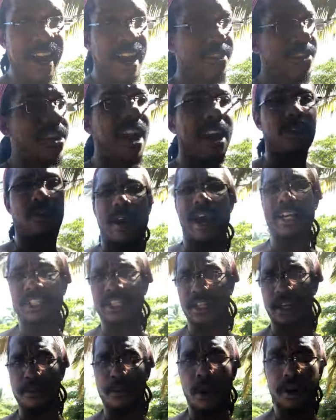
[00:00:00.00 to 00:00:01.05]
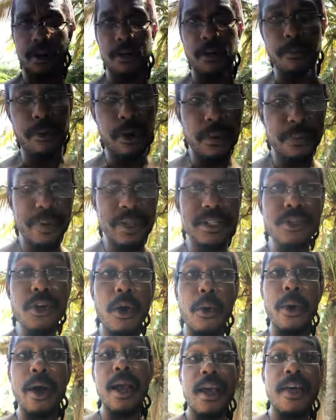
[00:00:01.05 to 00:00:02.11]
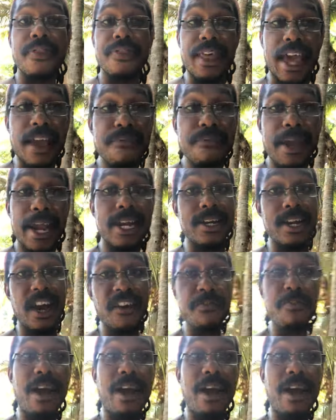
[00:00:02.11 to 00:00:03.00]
They're not crashing the market on purpose. No, they've made enough